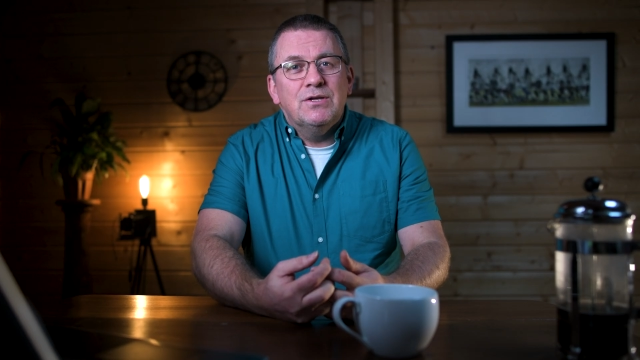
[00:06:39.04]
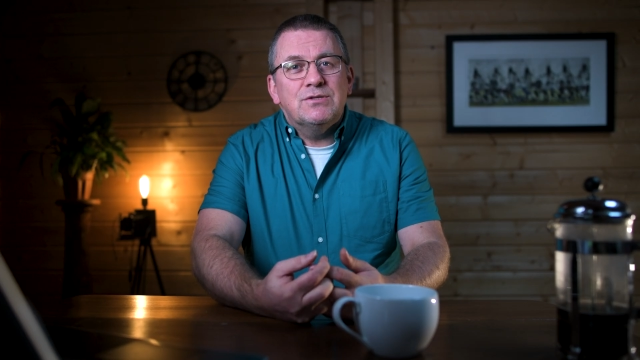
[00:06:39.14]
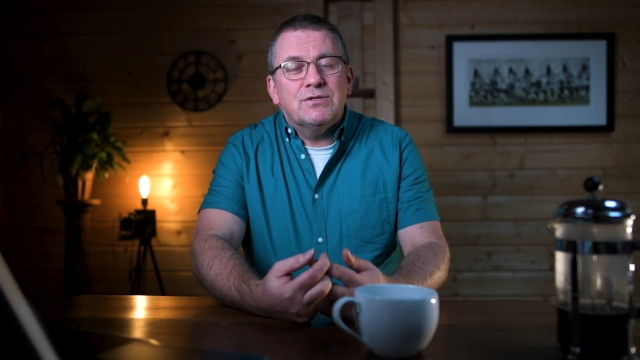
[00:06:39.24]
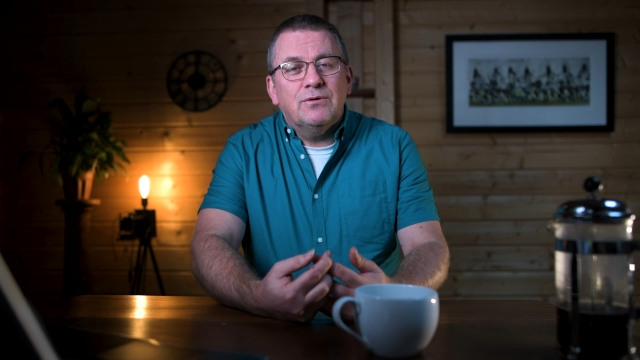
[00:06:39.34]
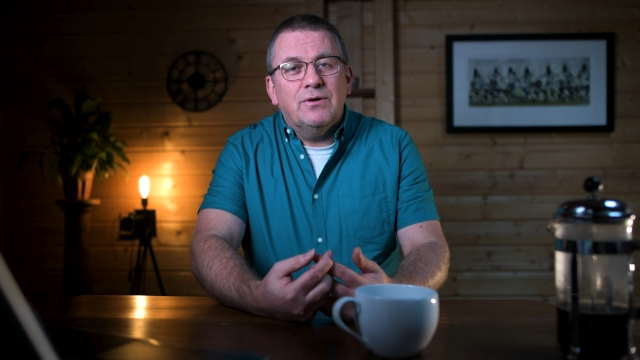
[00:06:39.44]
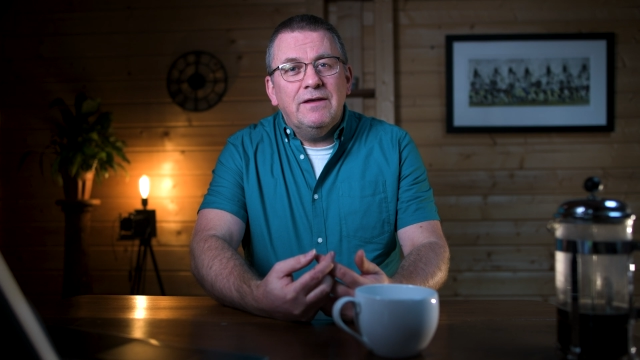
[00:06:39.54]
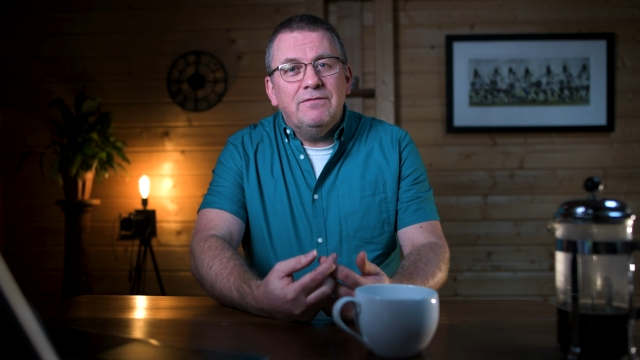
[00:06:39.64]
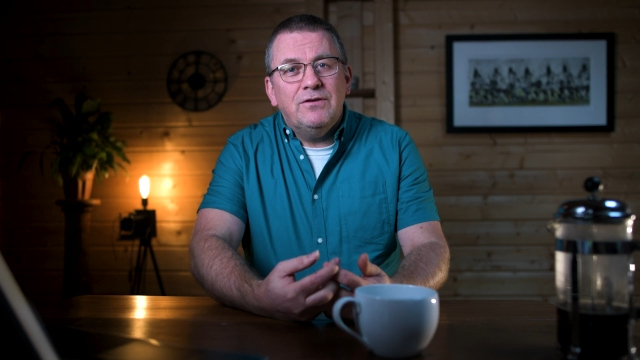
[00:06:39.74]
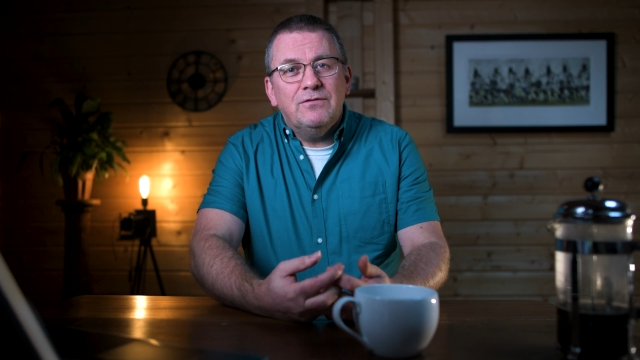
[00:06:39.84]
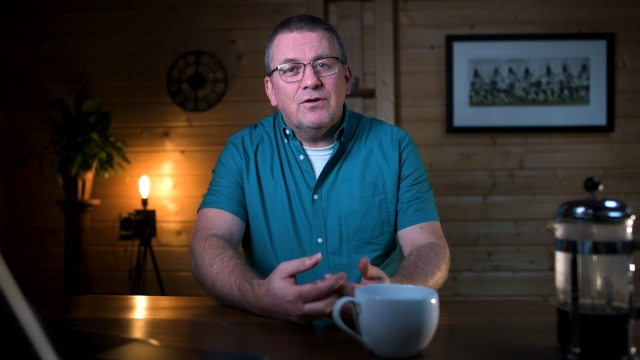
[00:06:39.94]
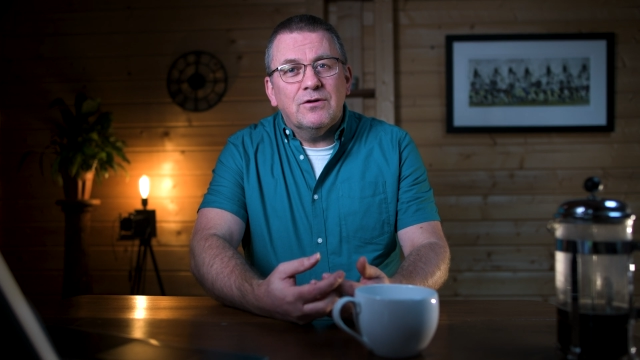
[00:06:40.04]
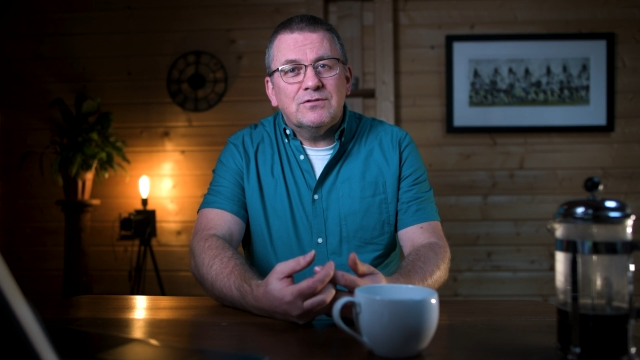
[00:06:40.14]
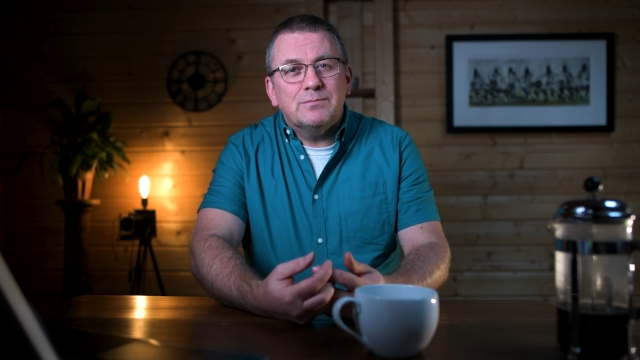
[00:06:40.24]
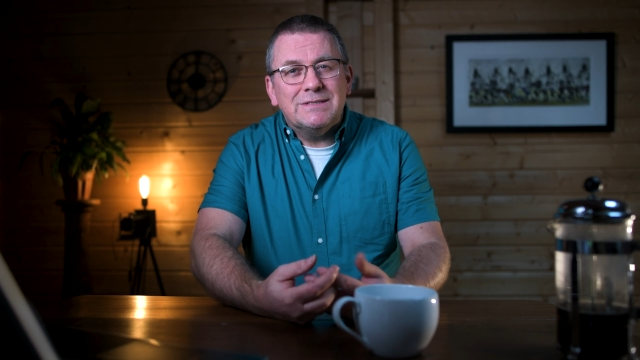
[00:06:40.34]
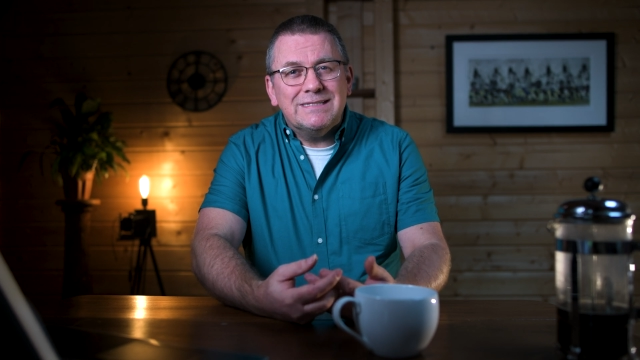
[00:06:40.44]
So if you've got
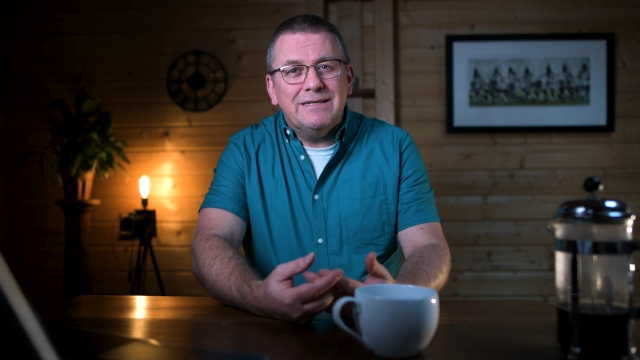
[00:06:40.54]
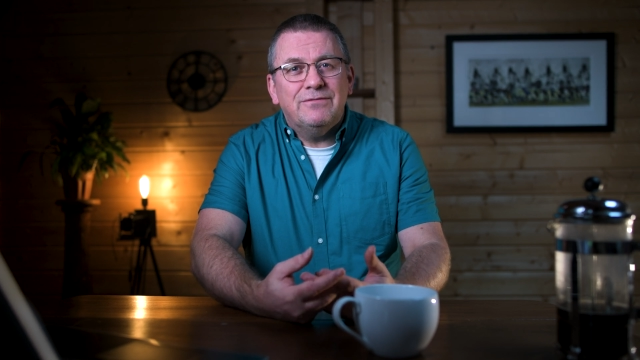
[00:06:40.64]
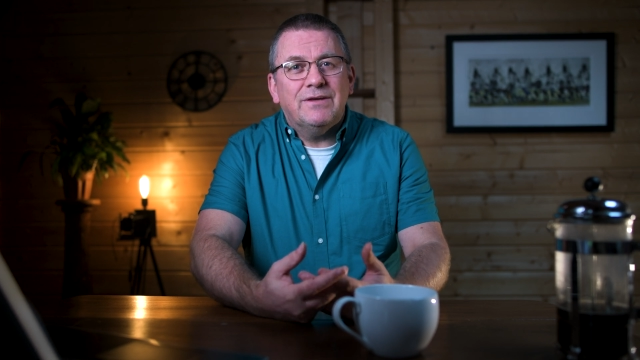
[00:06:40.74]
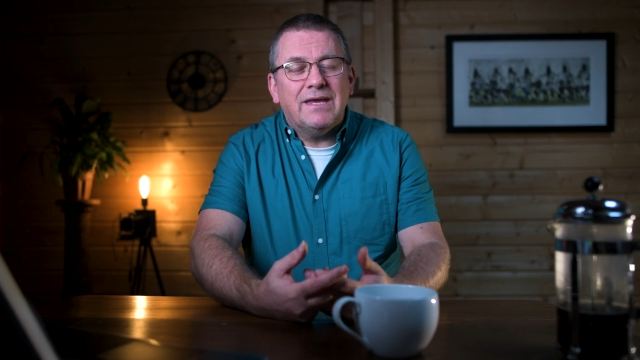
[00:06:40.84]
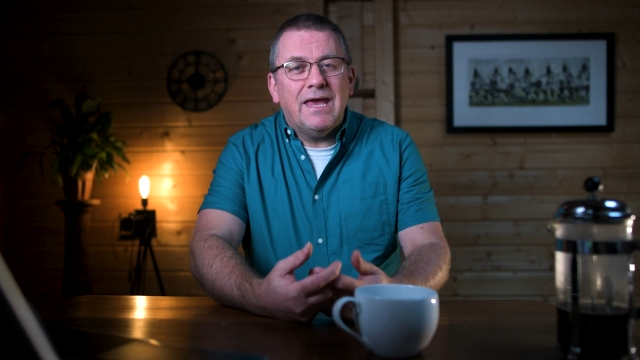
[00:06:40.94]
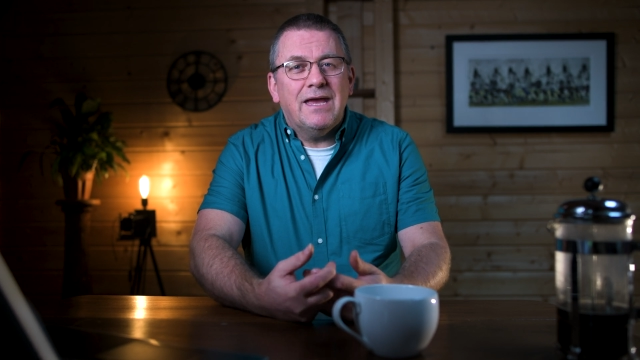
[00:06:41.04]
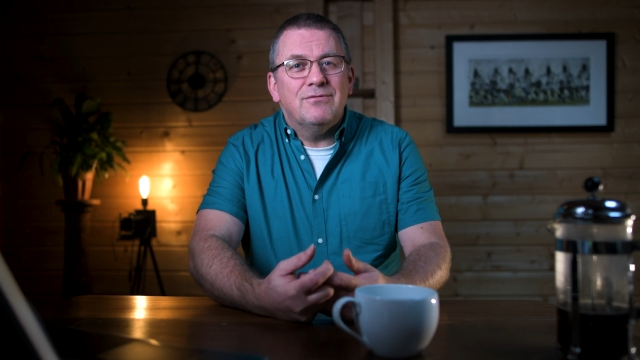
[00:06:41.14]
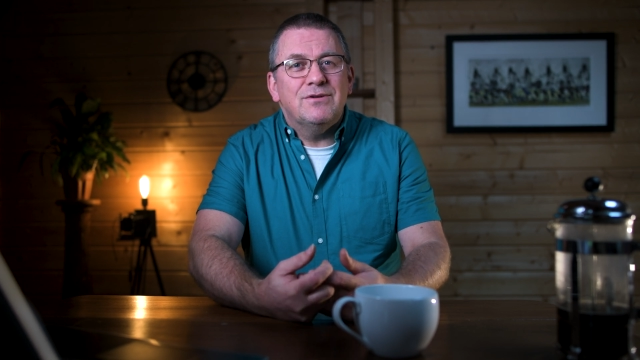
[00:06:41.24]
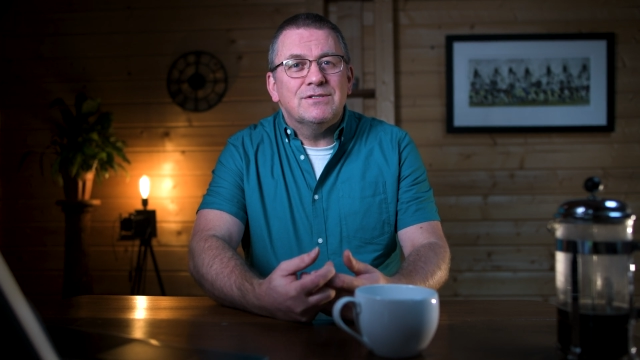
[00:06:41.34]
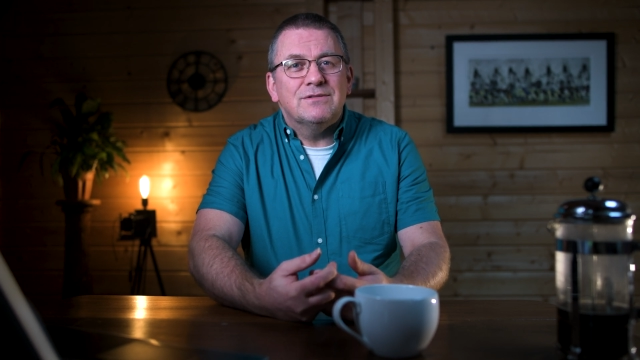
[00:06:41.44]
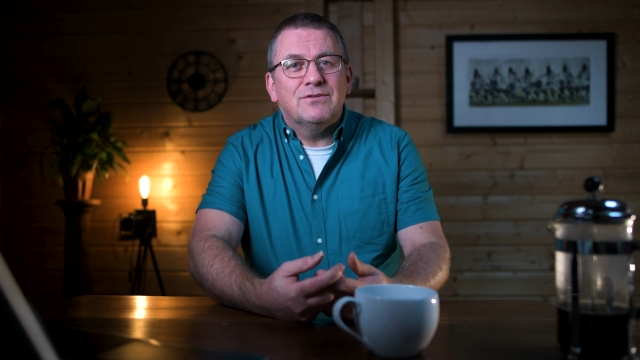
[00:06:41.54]
specific areas